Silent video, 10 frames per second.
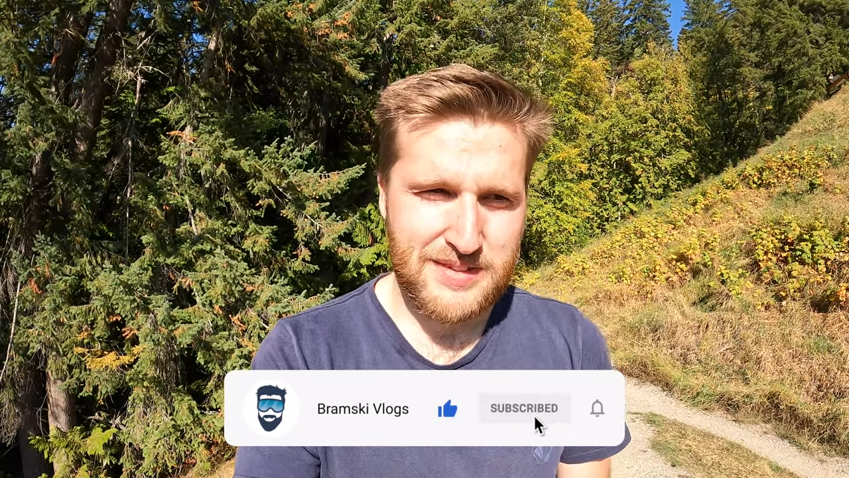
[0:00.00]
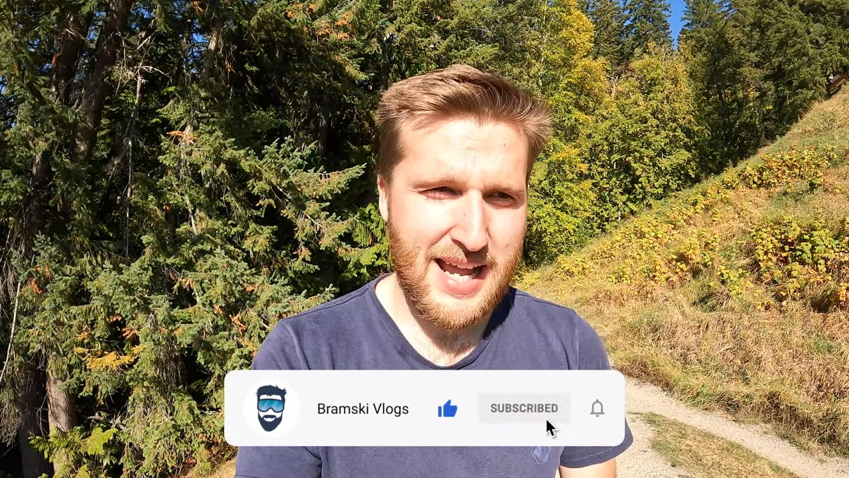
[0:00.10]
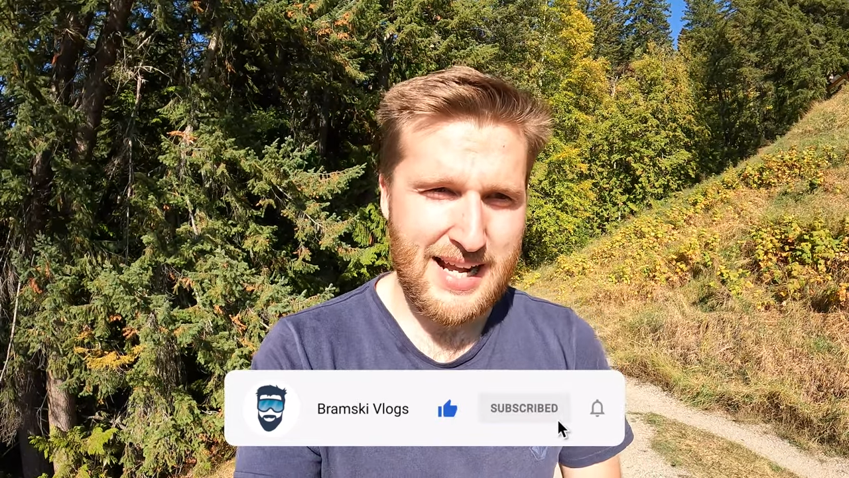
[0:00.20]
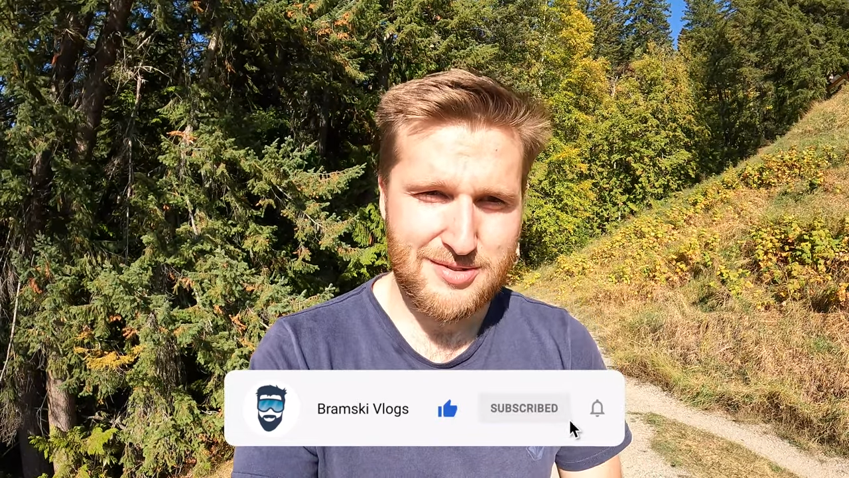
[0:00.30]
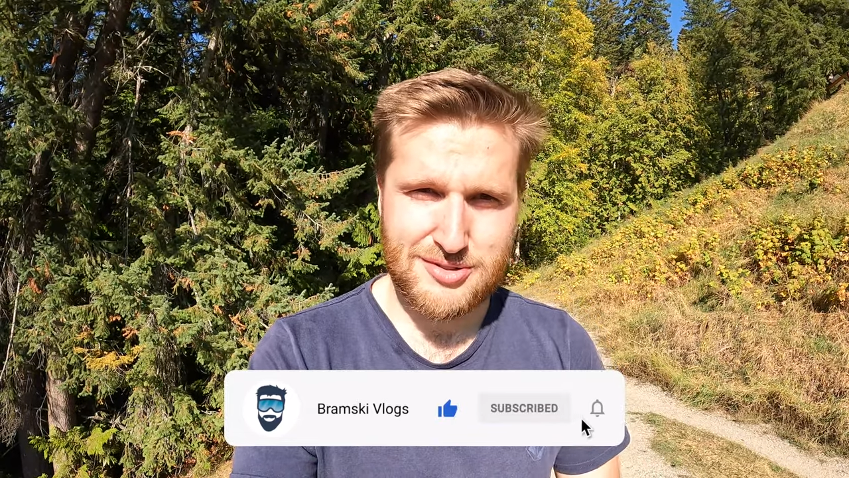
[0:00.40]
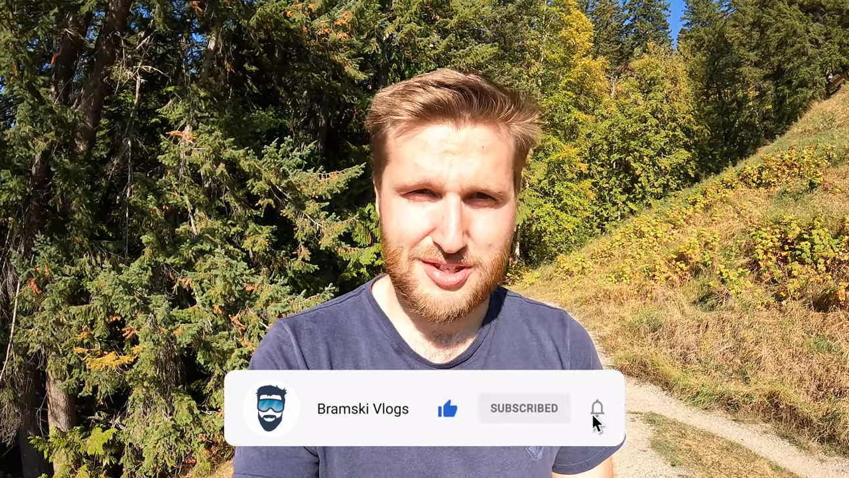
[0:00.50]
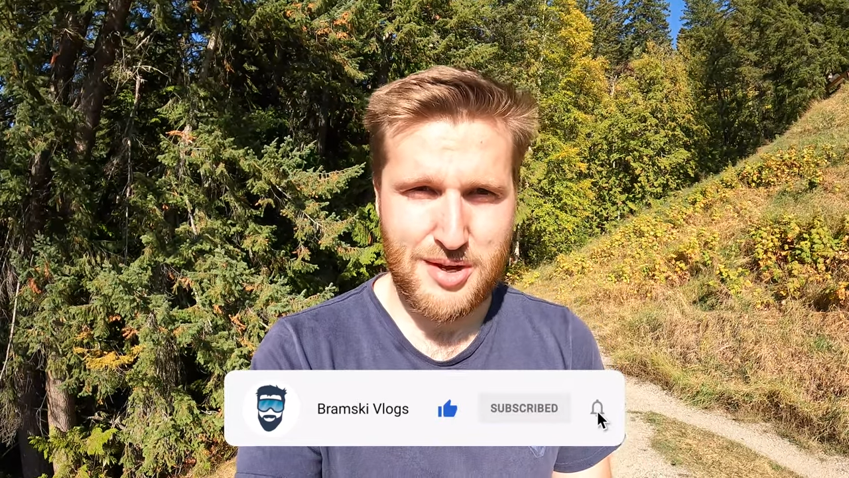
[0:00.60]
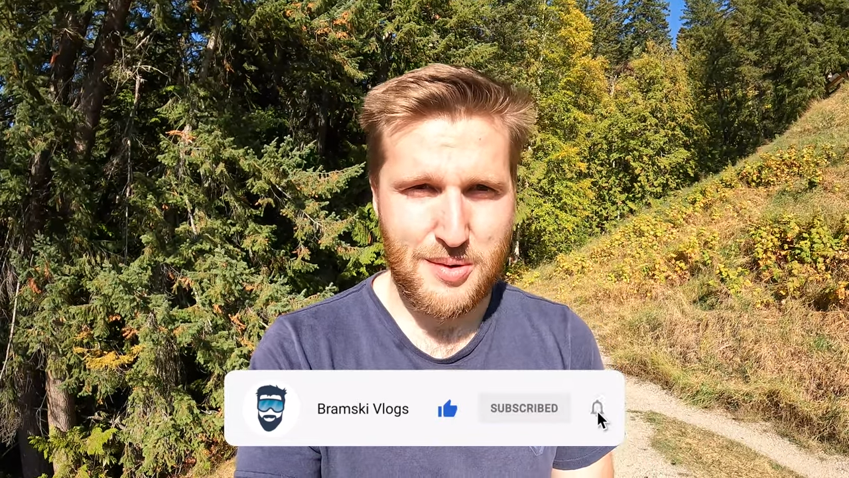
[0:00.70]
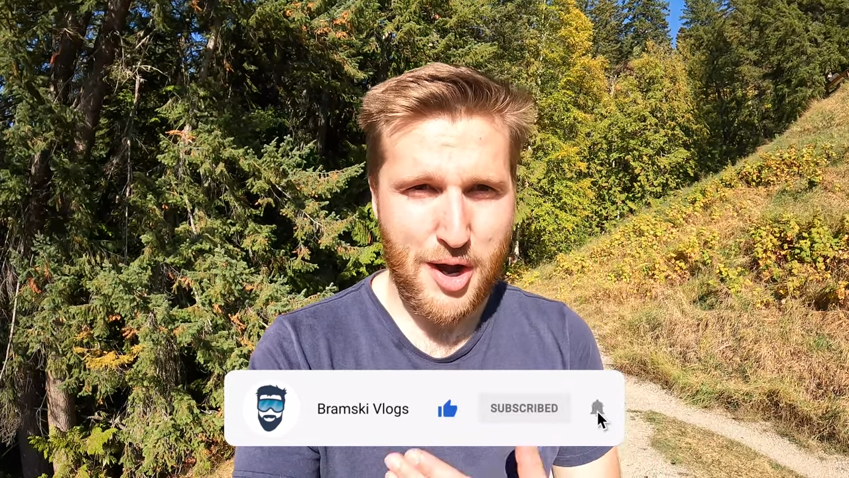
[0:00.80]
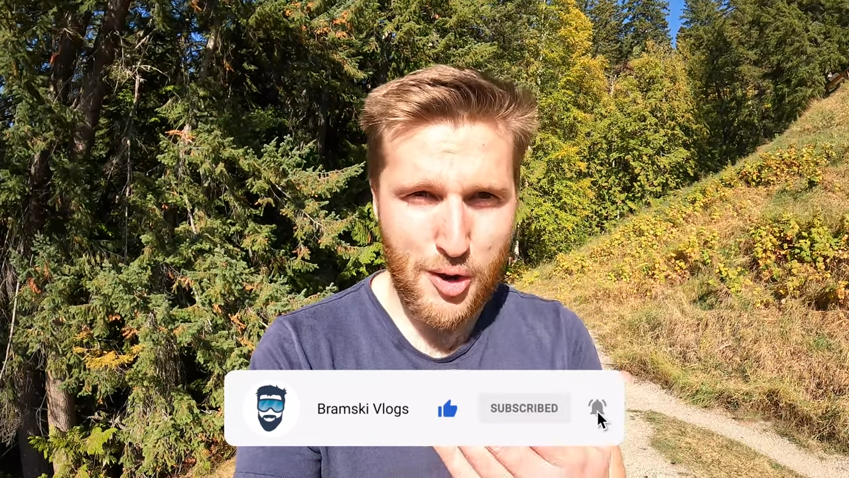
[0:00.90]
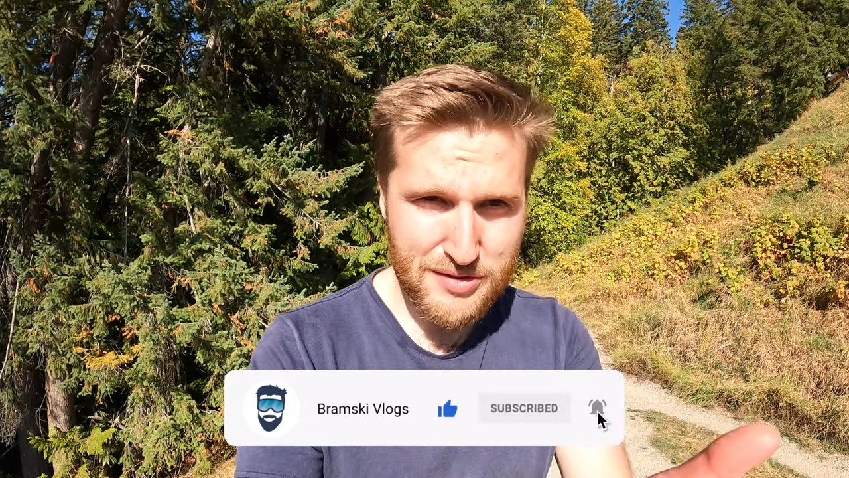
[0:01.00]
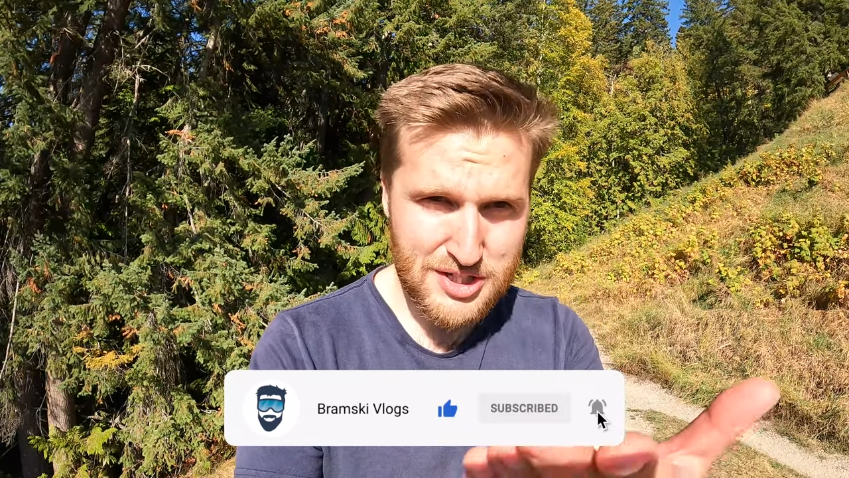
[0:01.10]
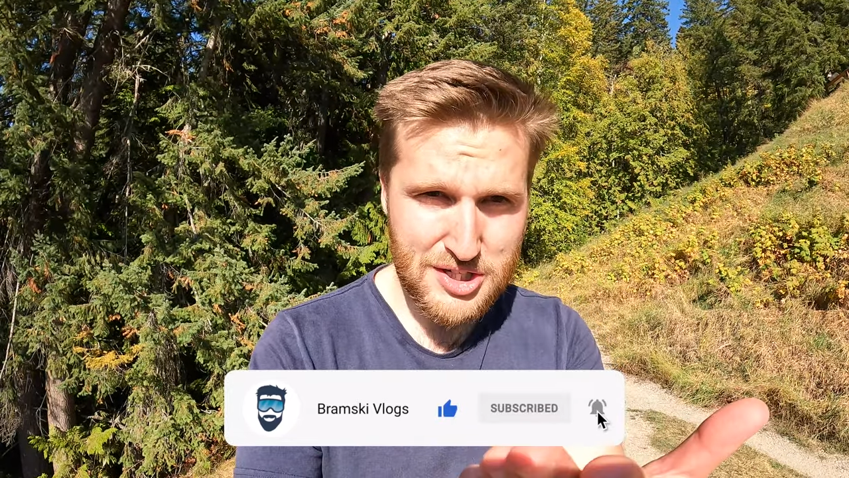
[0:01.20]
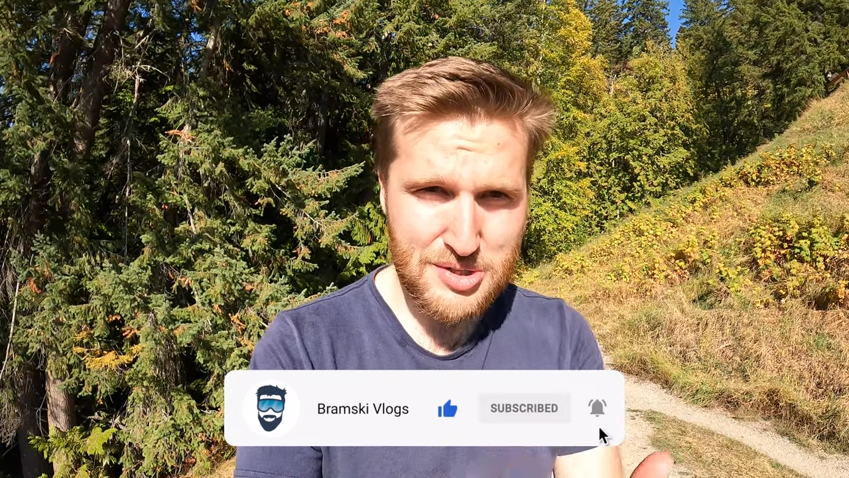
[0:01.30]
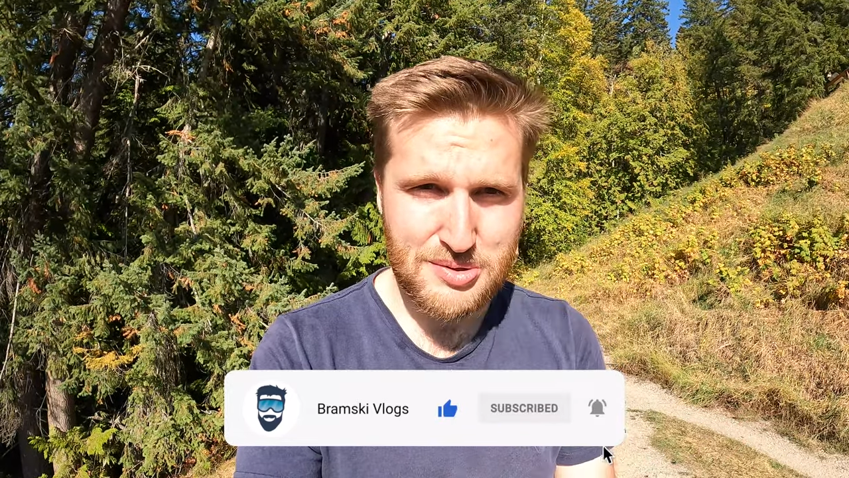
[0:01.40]
Yeah, so over
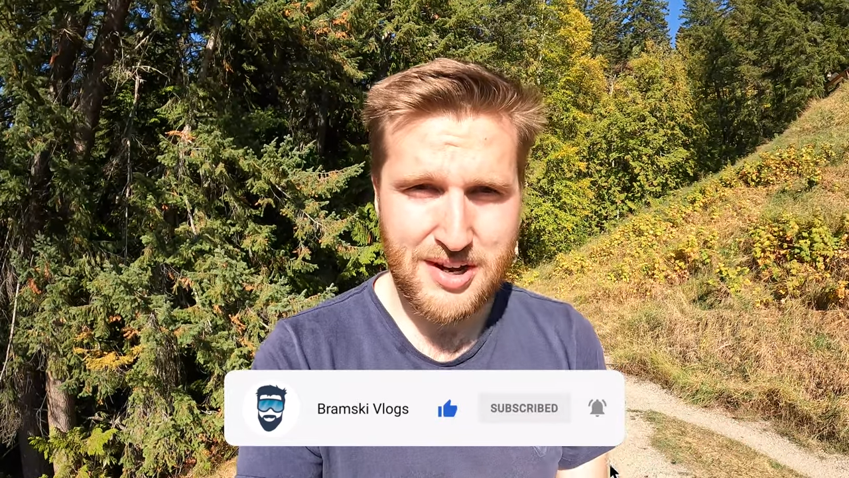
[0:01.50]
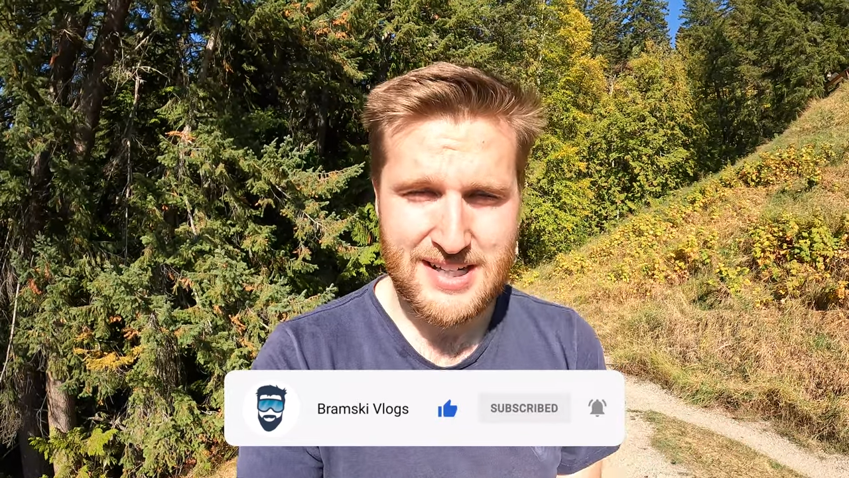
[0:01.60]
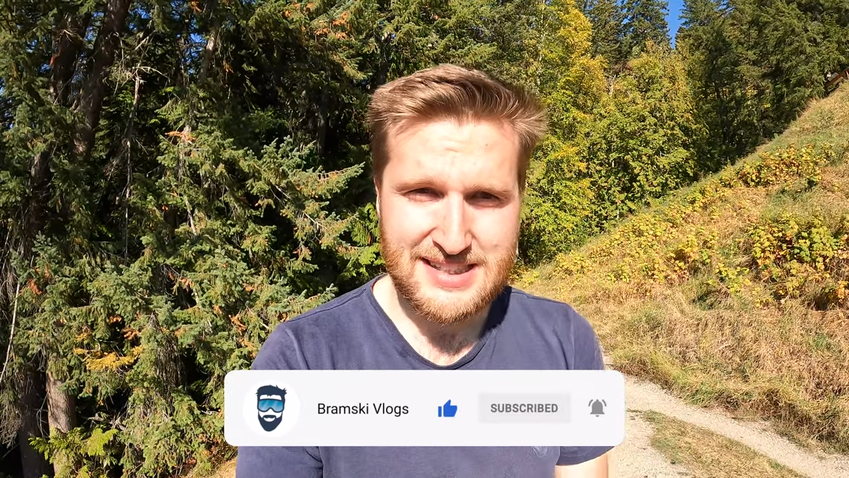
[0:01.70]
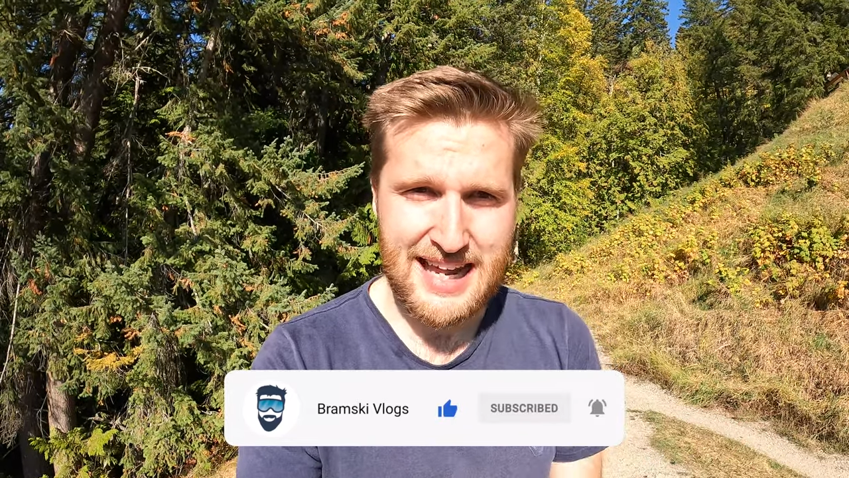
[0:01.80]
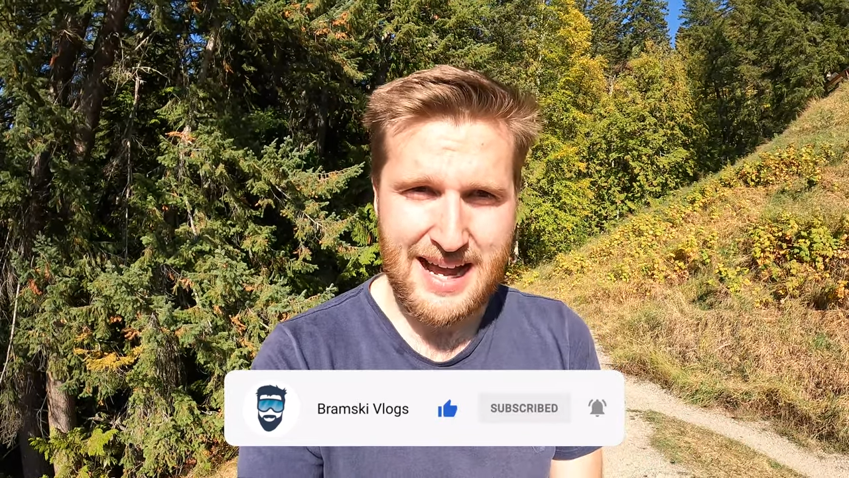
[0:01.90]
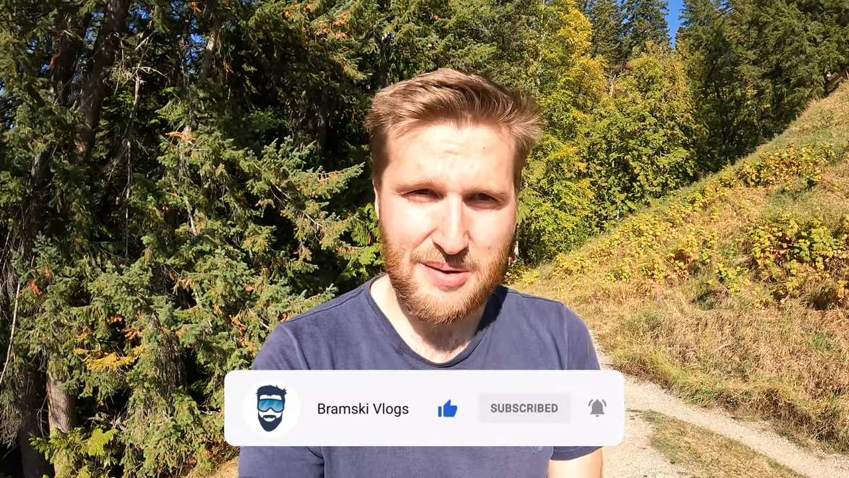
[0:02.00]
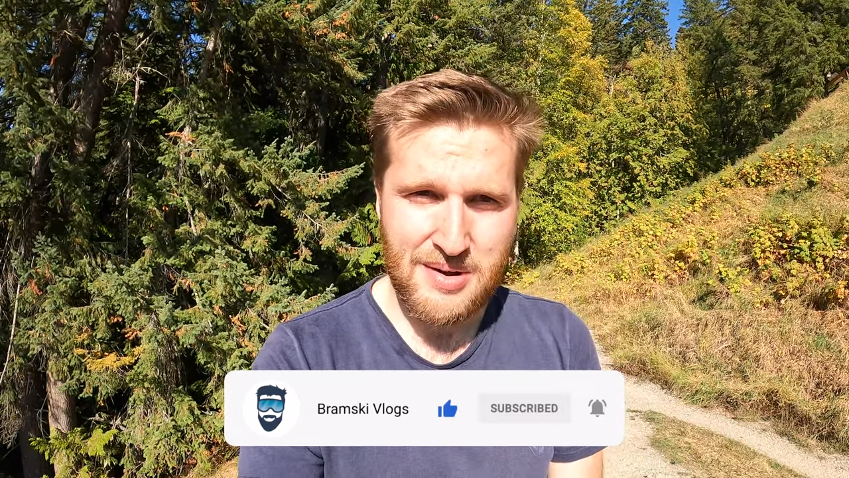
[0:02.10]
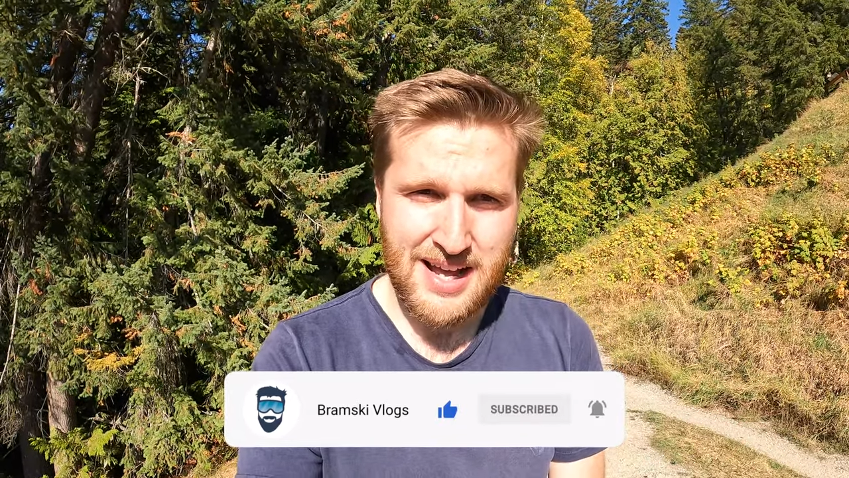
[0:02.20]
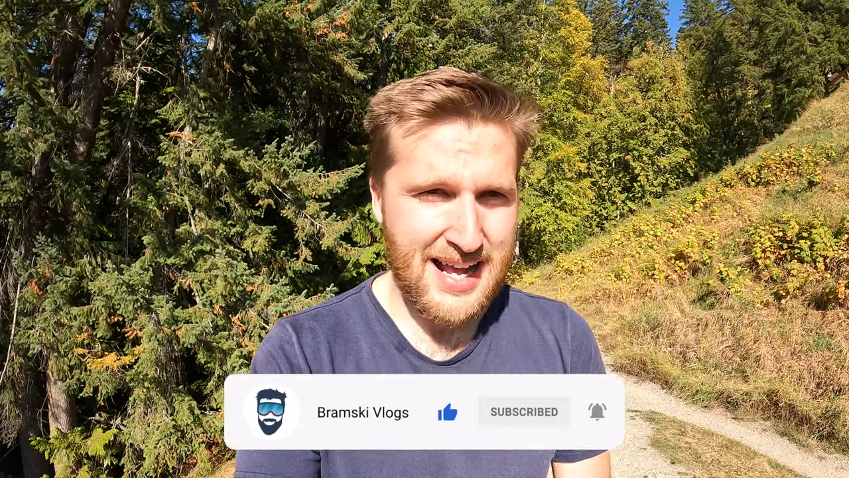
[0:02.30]
to you guys now.